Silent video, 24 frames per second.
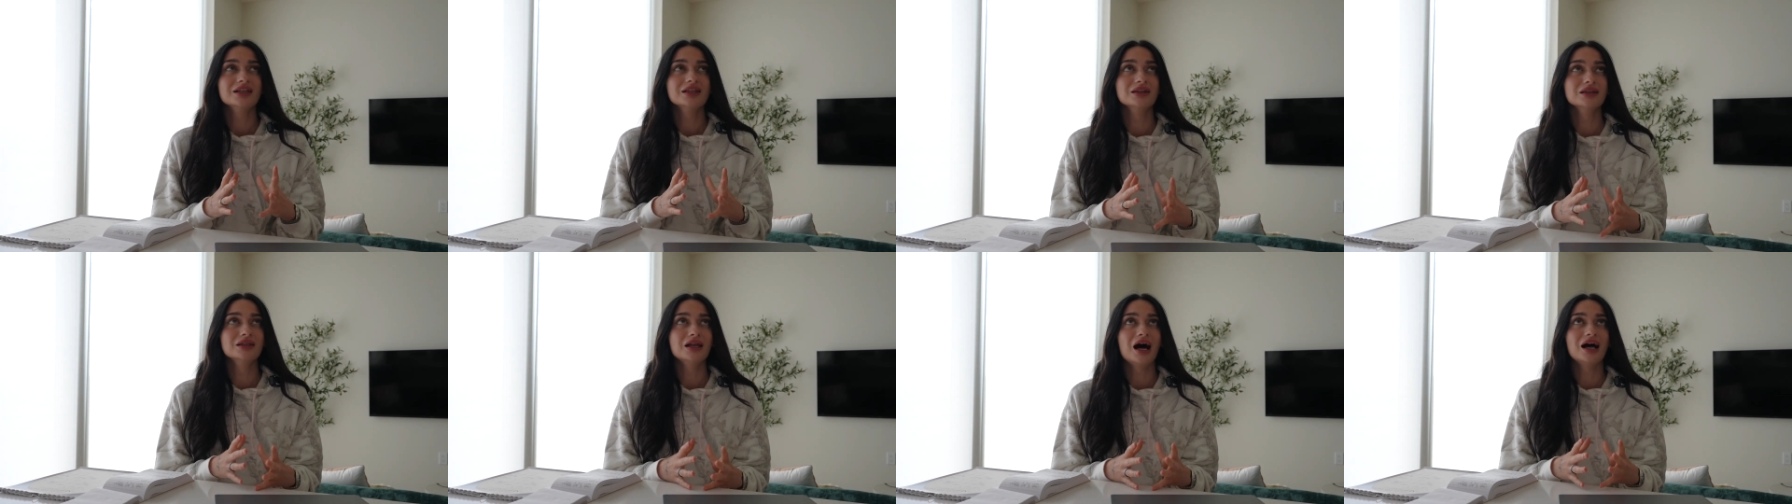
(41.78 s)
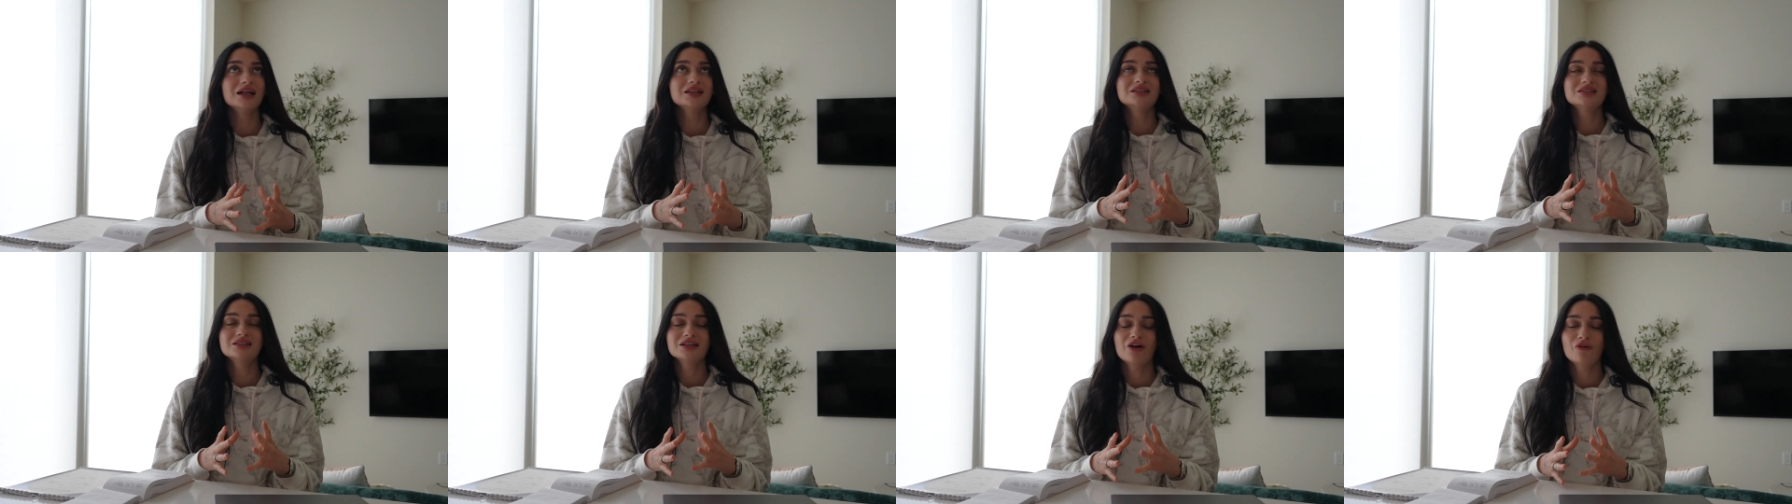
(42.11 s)

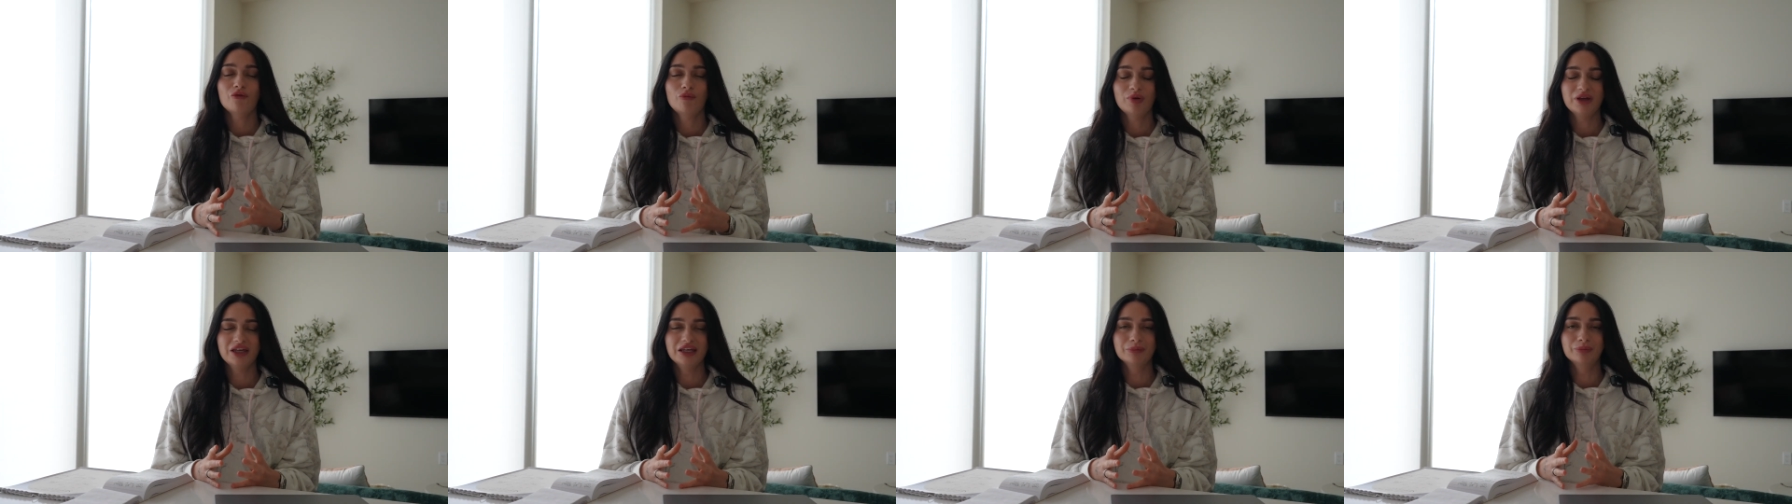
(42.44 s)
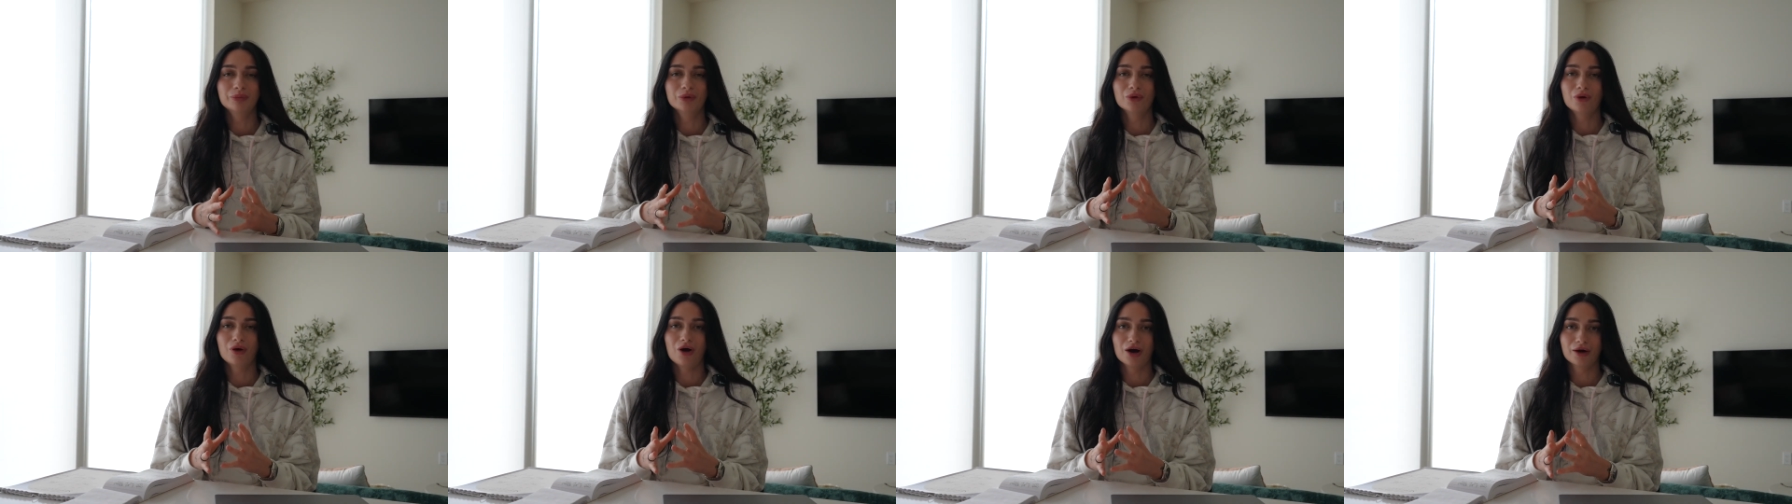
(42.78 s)
Lots of
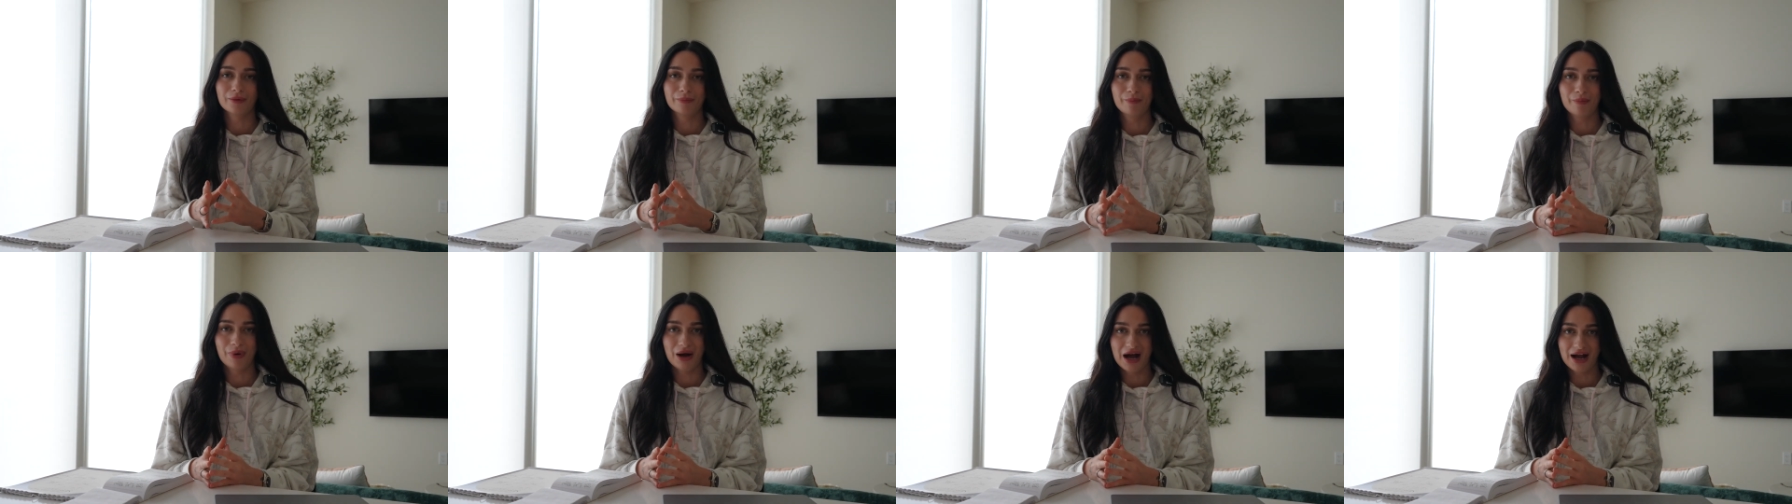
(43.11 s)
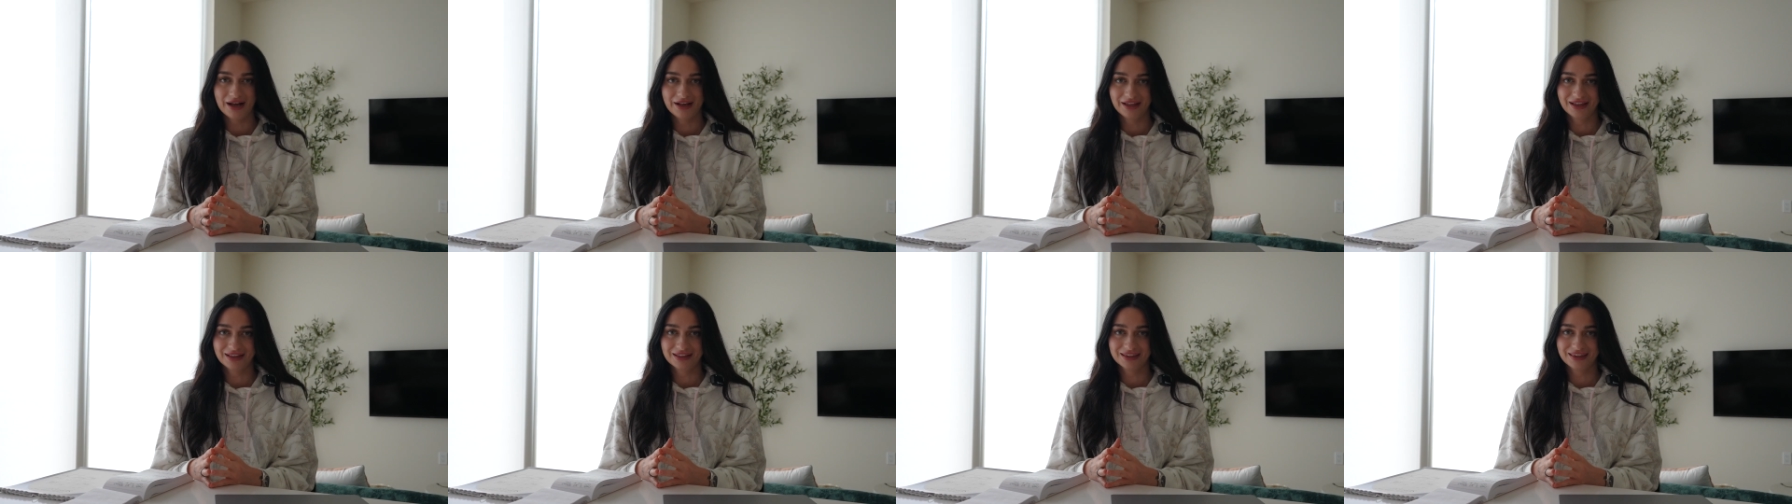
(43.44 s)
people are
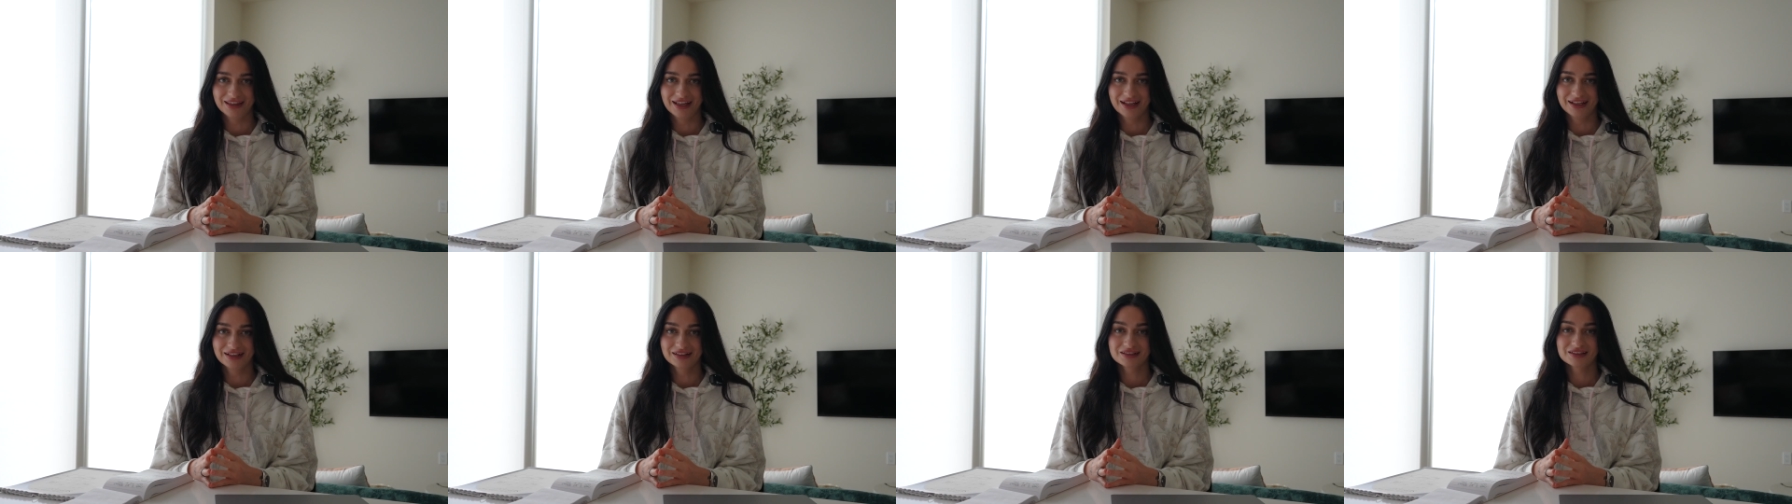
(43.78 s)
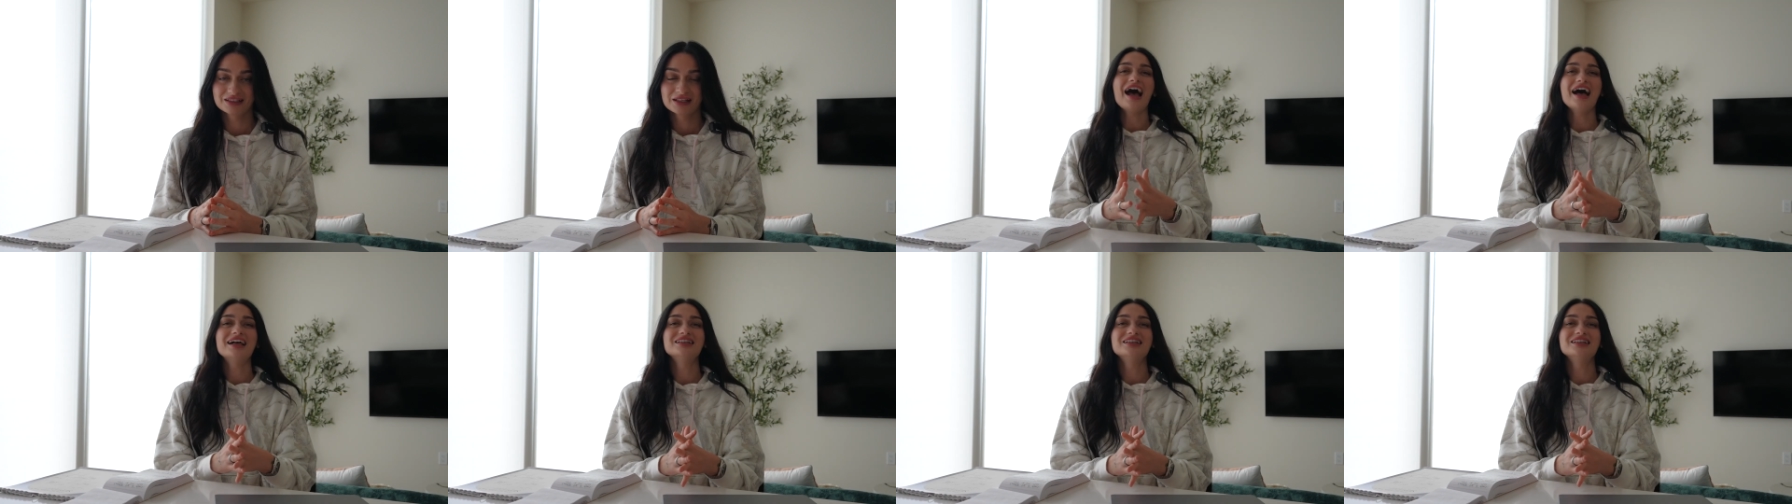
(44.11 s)
buying things.